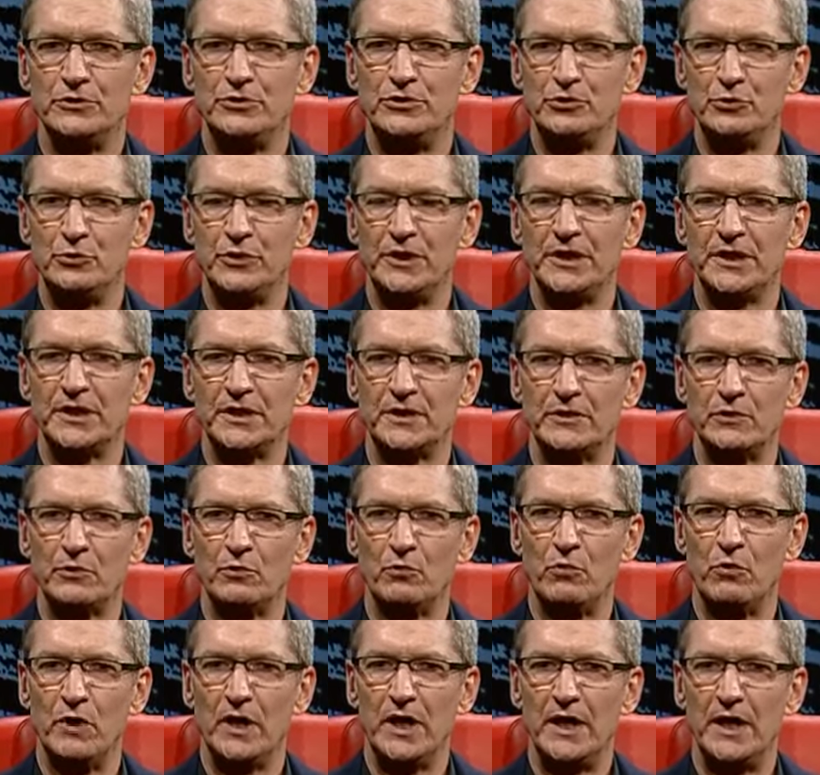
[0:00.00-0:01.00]
doing it in a
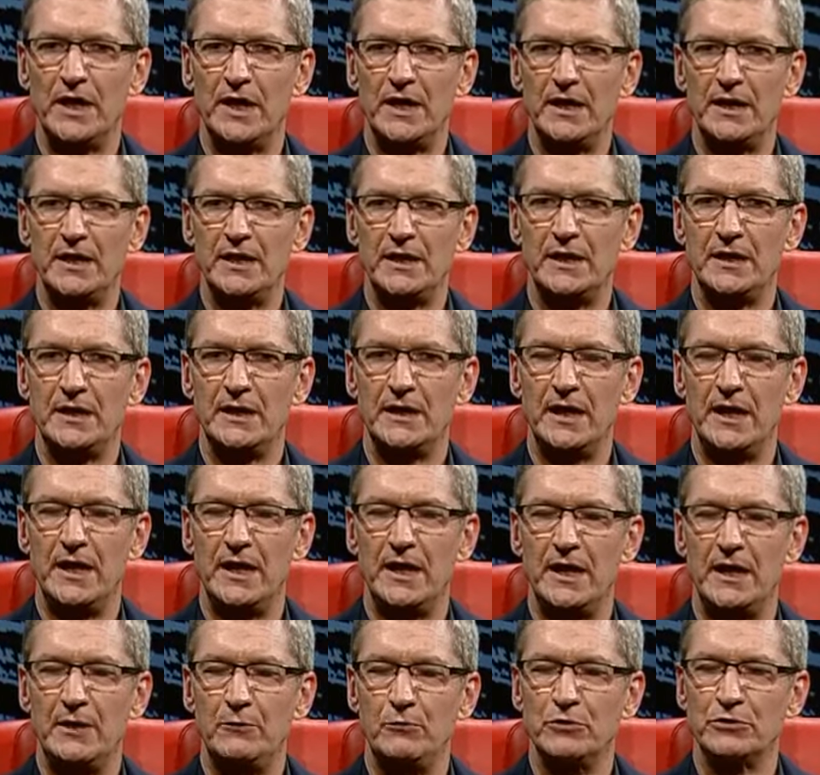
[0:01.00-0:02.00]
way,
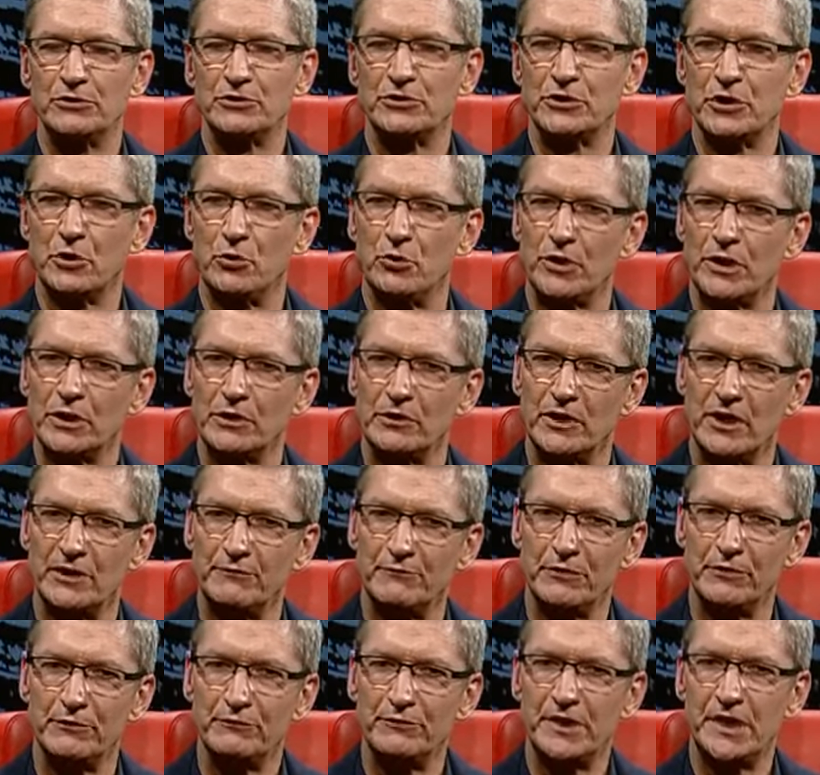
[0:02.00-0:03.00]
and we're showing a
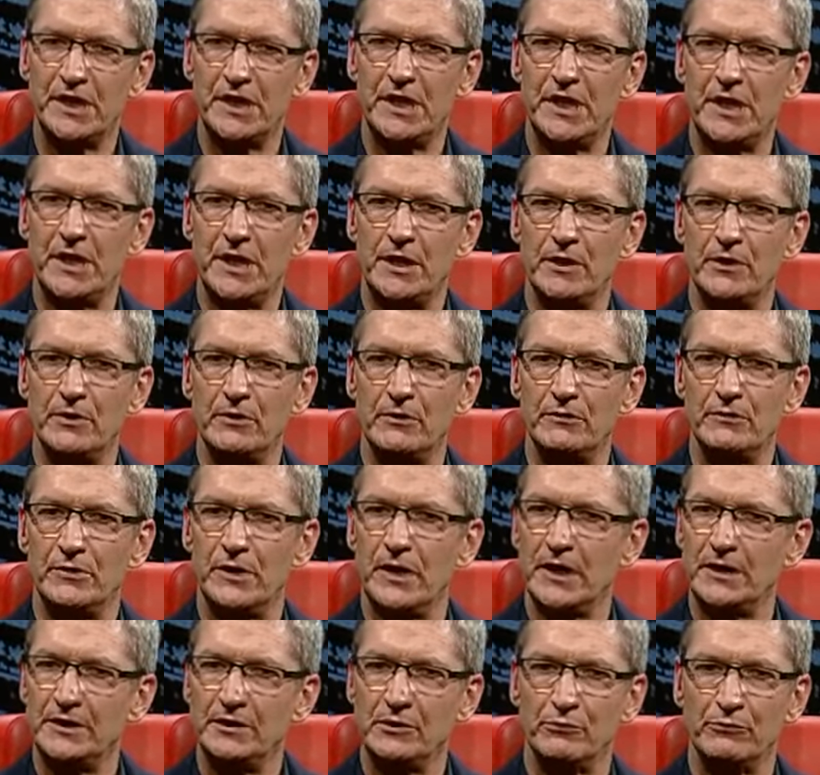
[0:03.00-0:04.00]
level of care
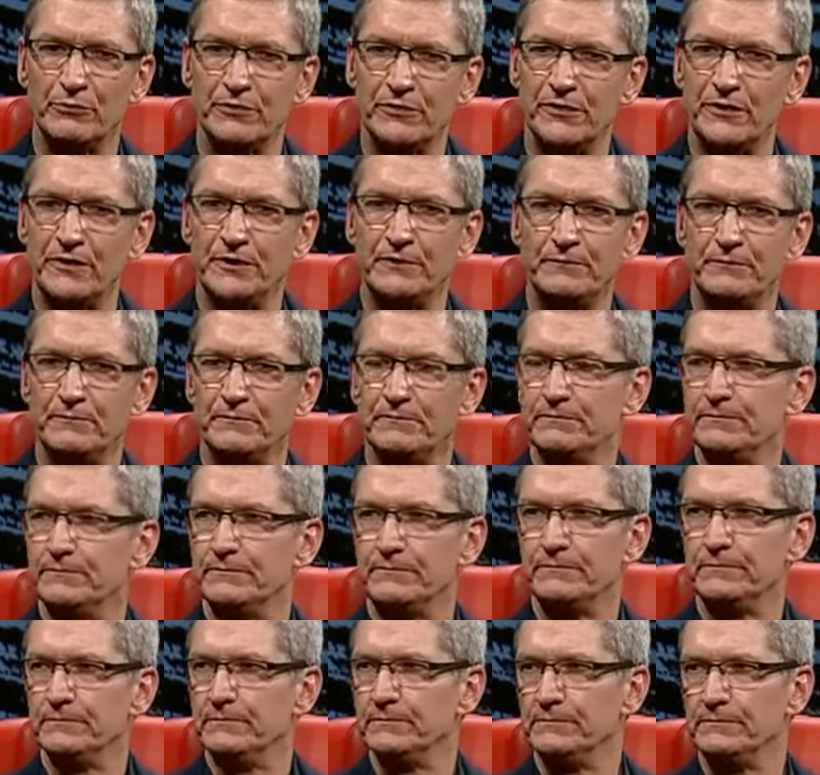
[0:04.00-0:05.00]
that I don't think,
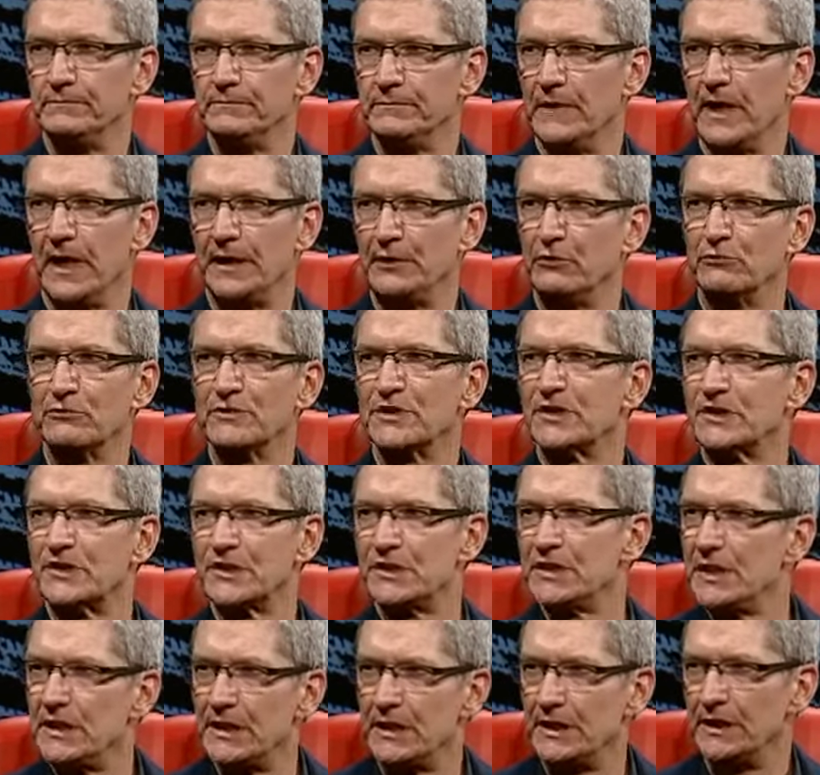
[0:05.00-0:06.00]
I don't
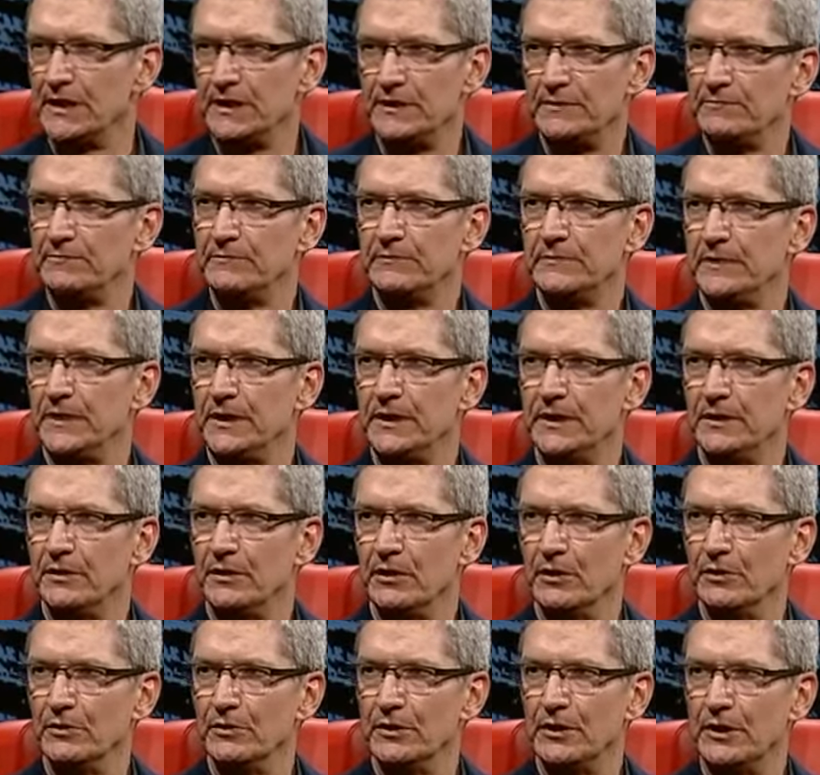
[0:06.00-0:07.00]
see in,
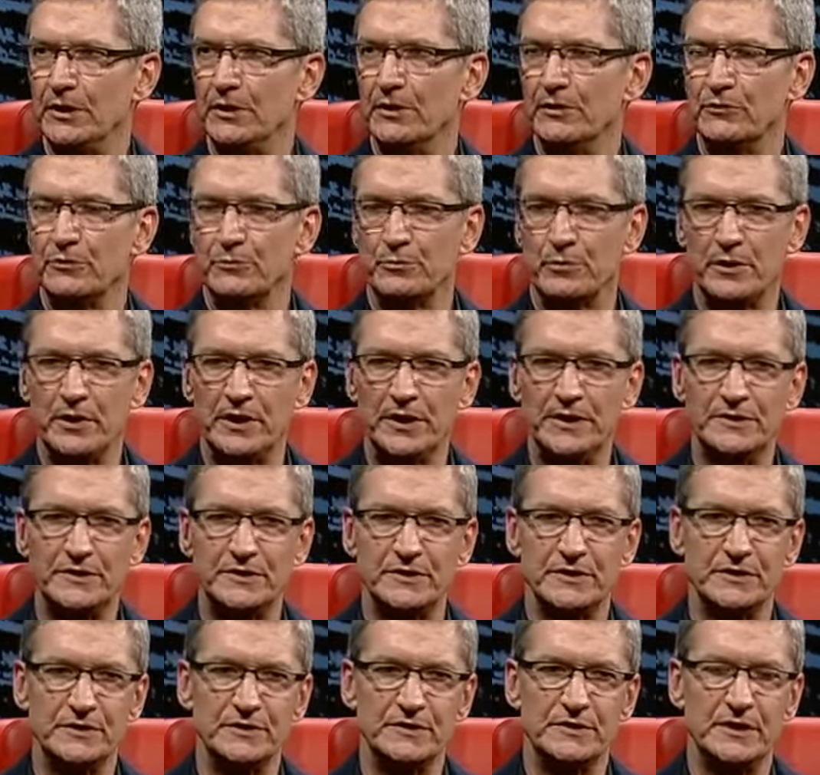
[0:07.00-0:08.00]
uh, in other
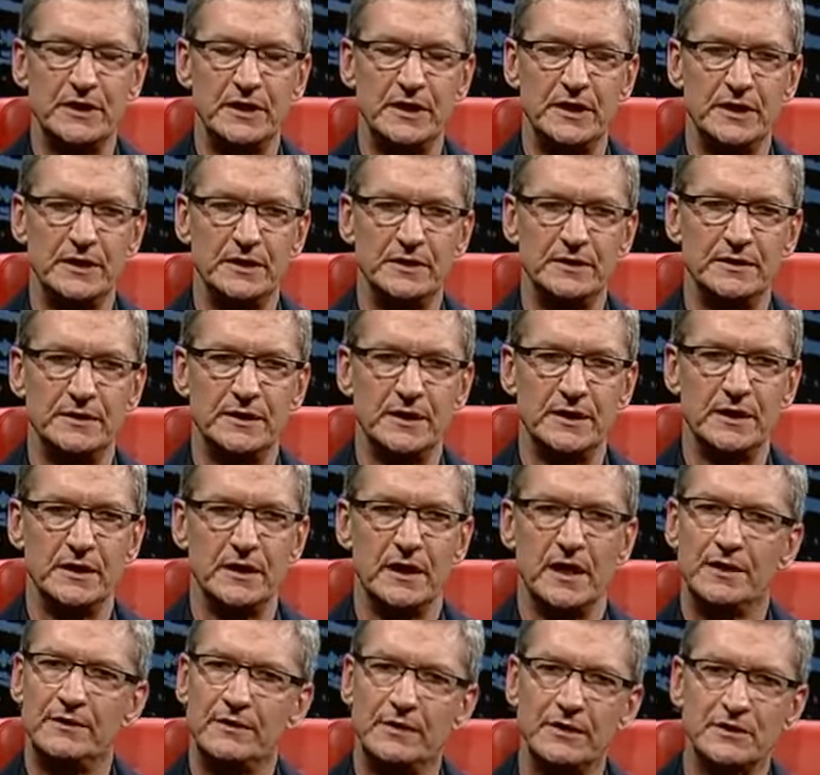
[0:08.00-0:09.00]
places. And
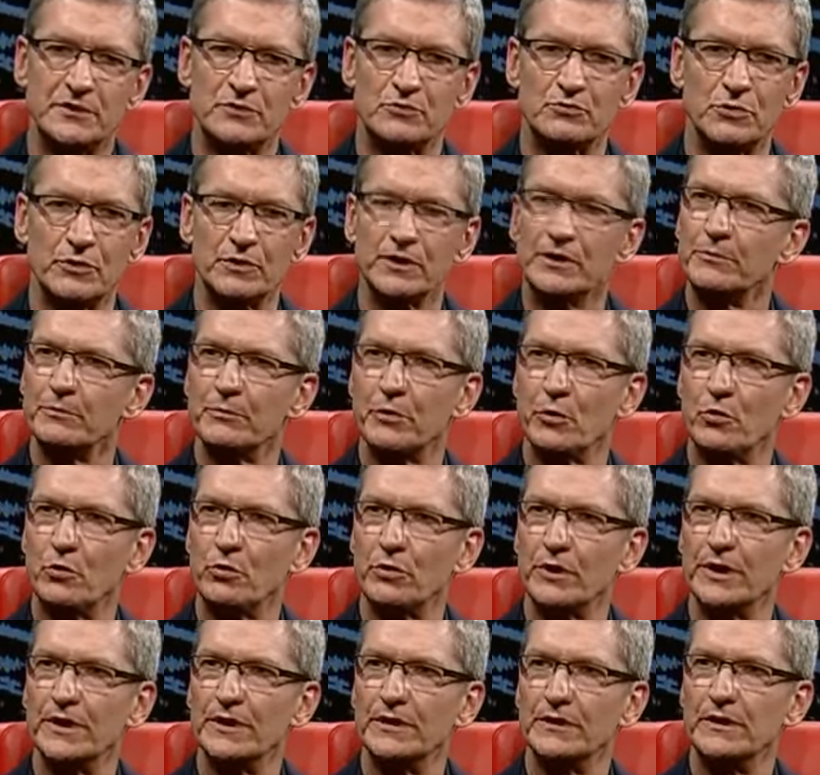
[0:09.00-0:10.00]
uh, I think it's really
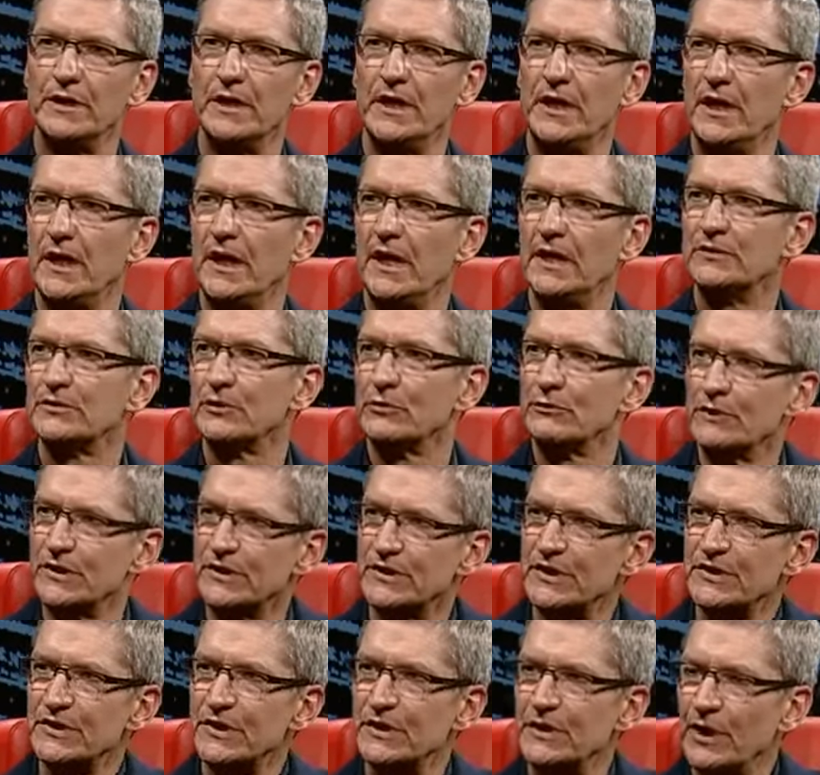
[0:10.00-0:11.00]
important. And so
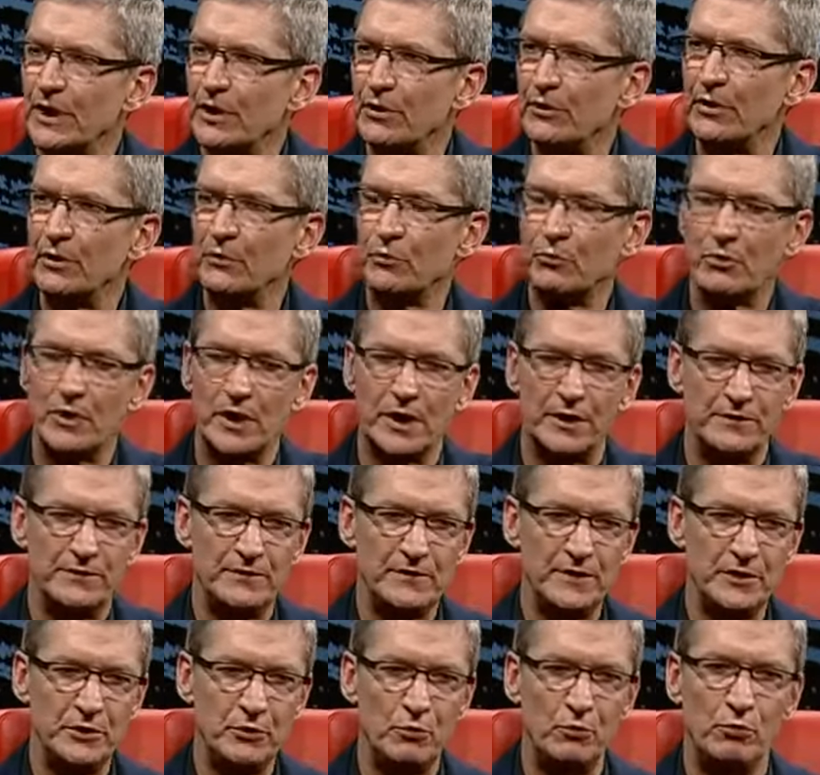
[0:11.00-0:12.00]
this is an area where I
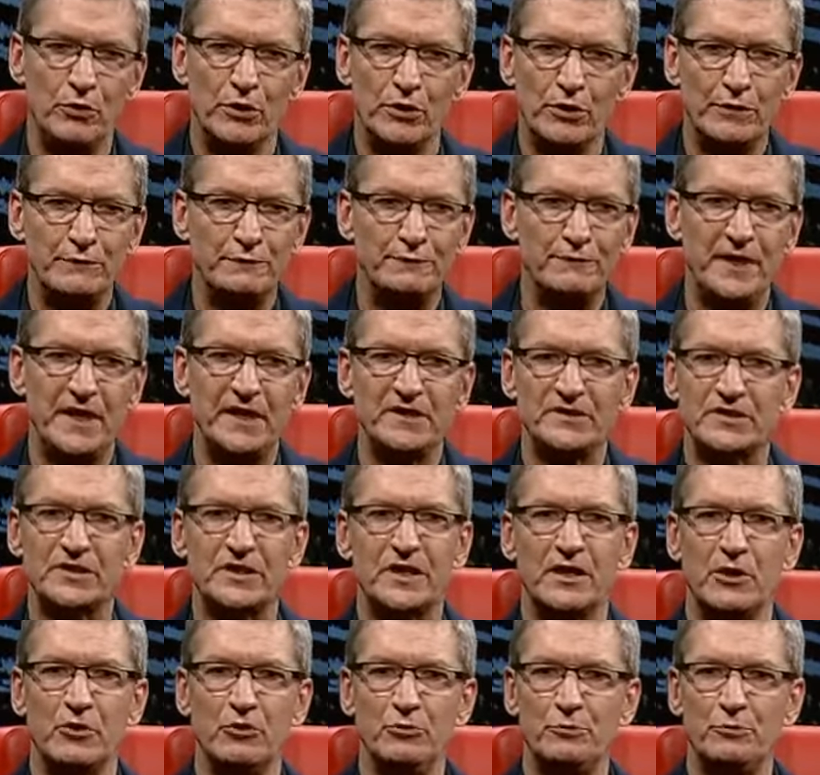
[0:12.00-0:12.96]
think we're advanced, and I